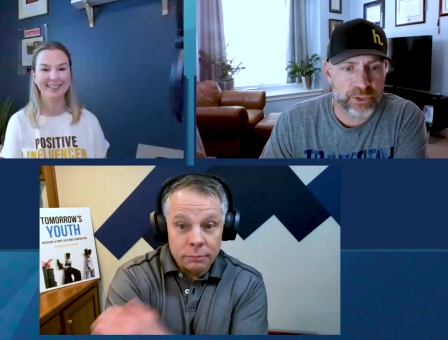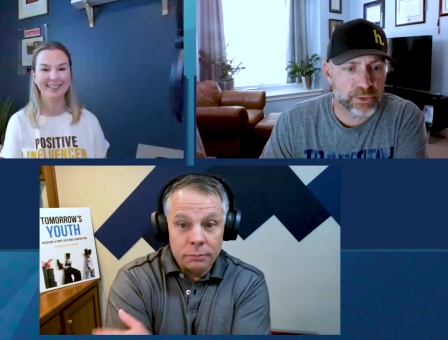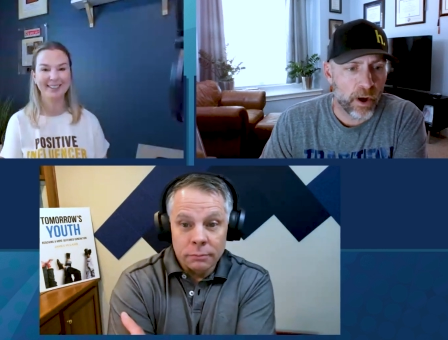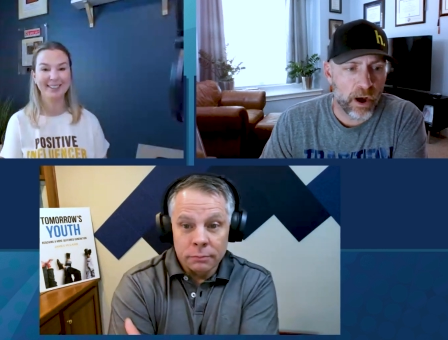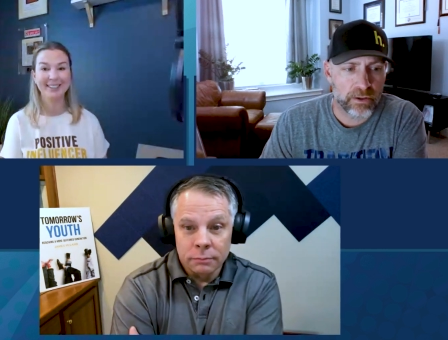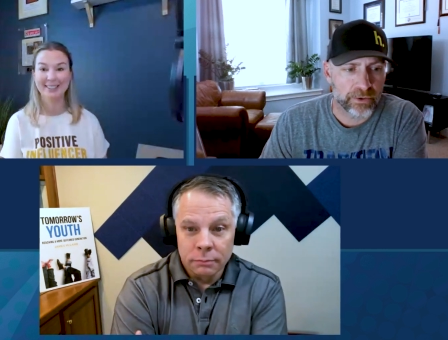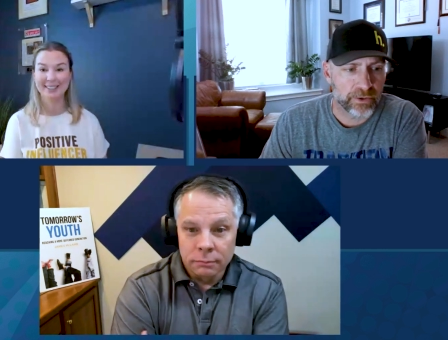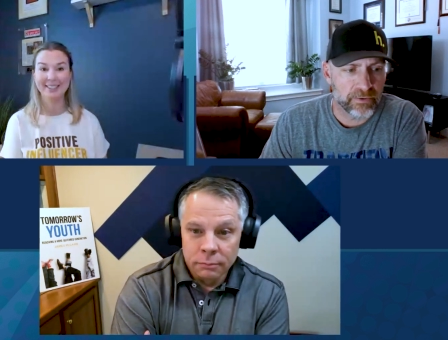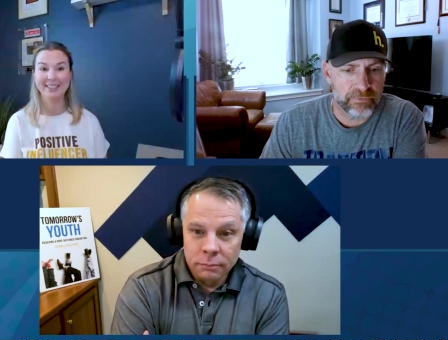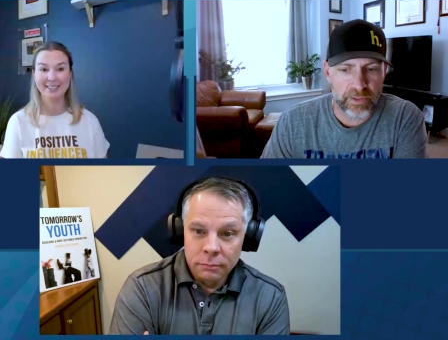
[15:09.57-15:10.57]
Speaker 1: smaller
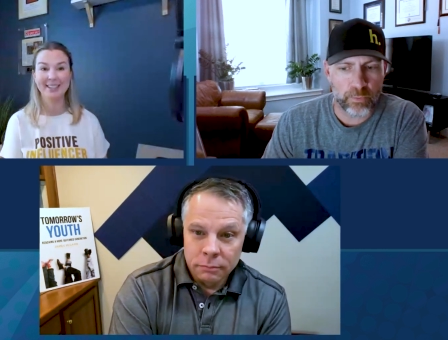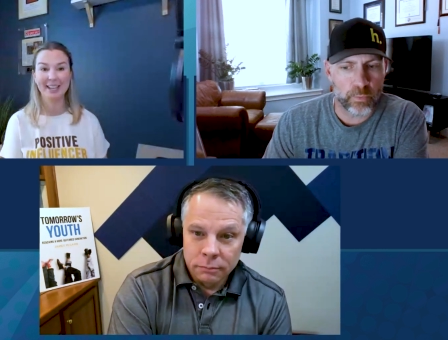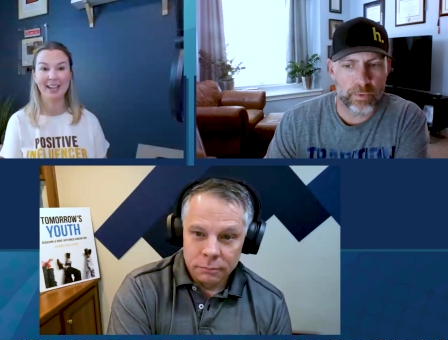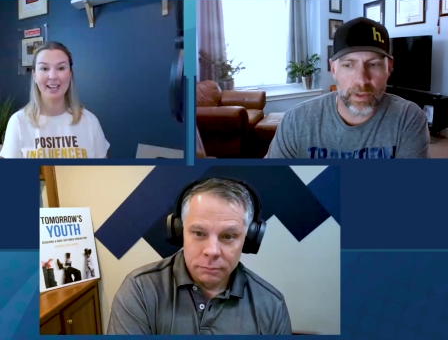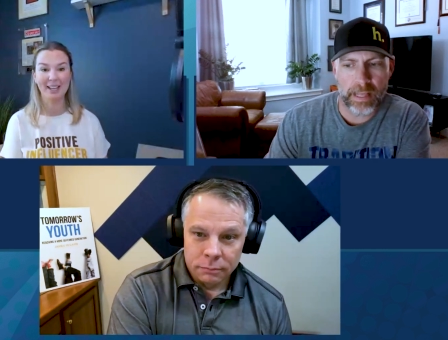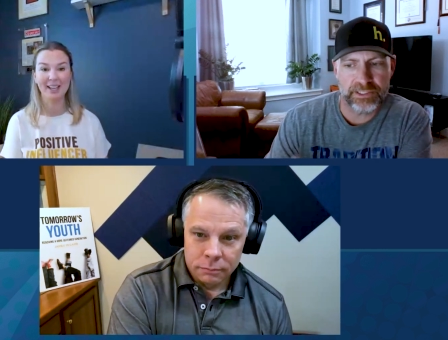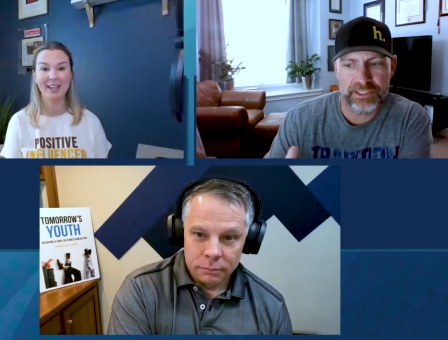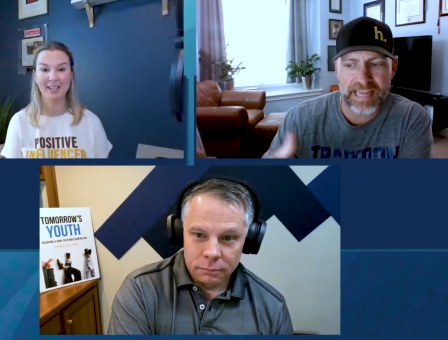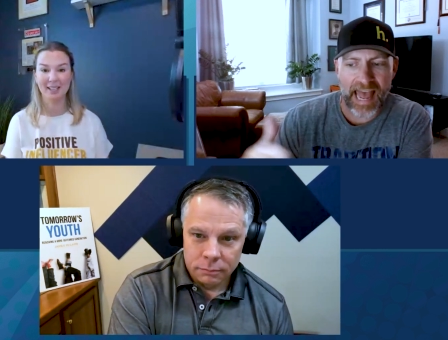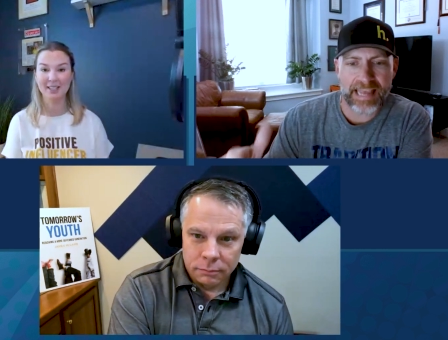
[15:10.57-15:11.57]
of like it's
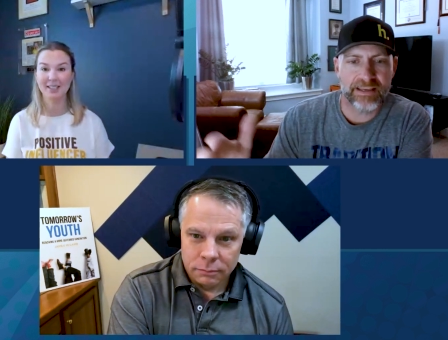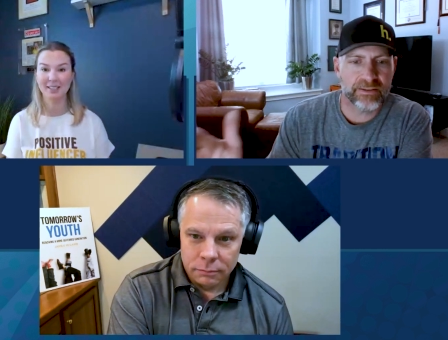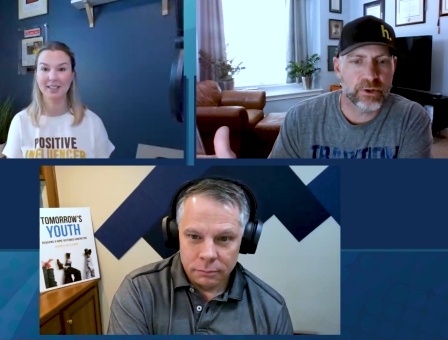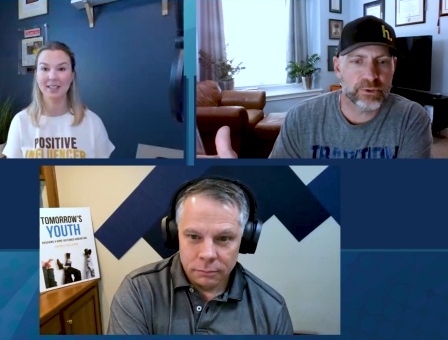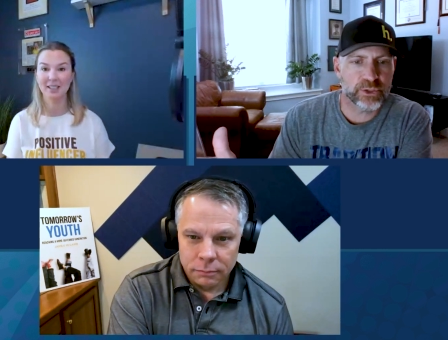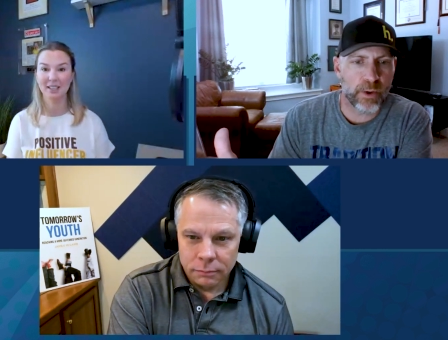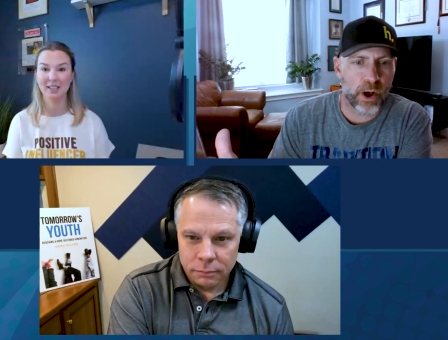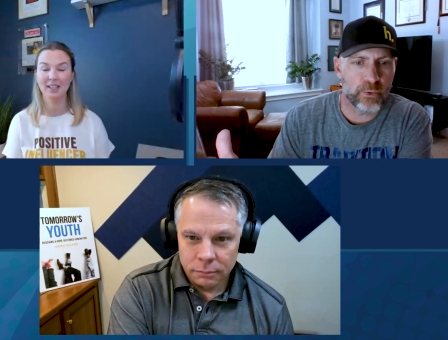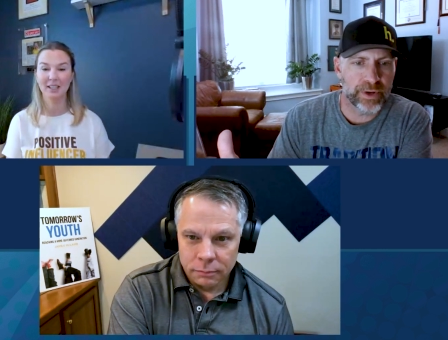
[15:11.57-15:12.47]
stacking those small